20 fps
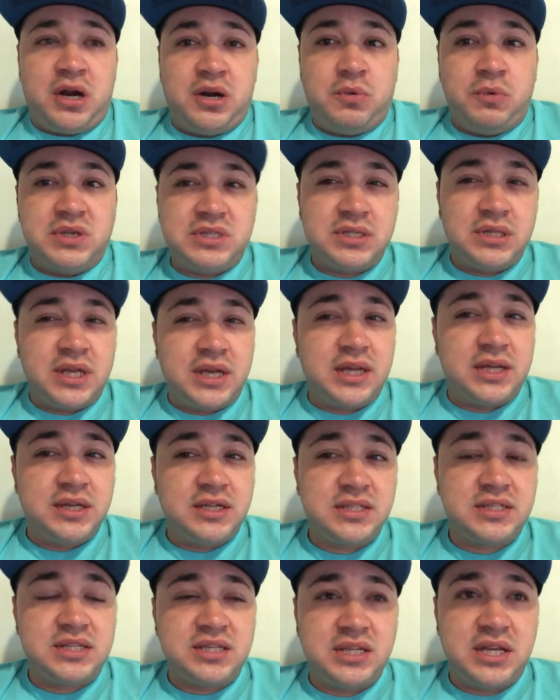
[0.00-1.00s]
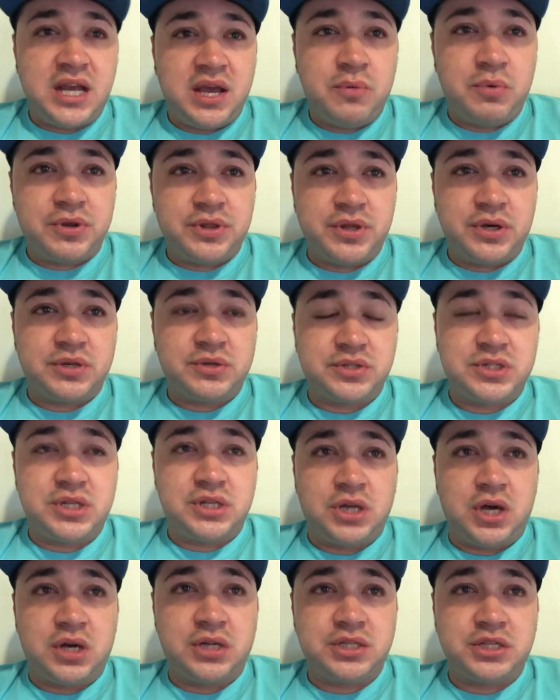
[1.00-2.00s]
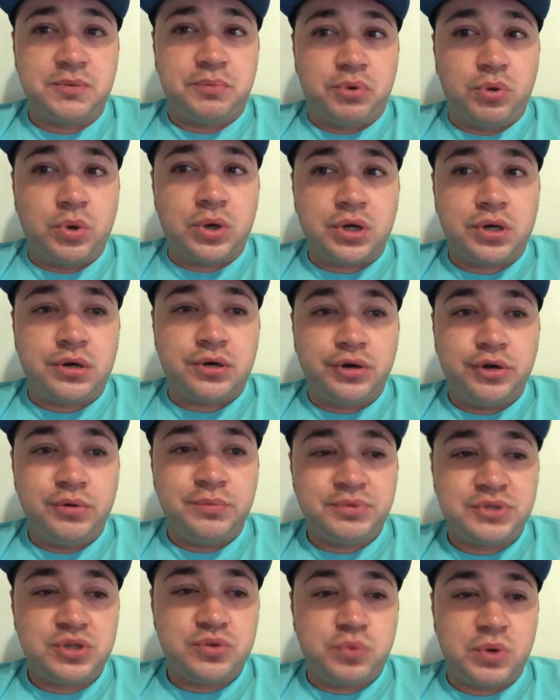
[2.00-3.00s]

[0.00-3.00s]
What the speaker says: it wasn't like it is today where there's a lot of support groups,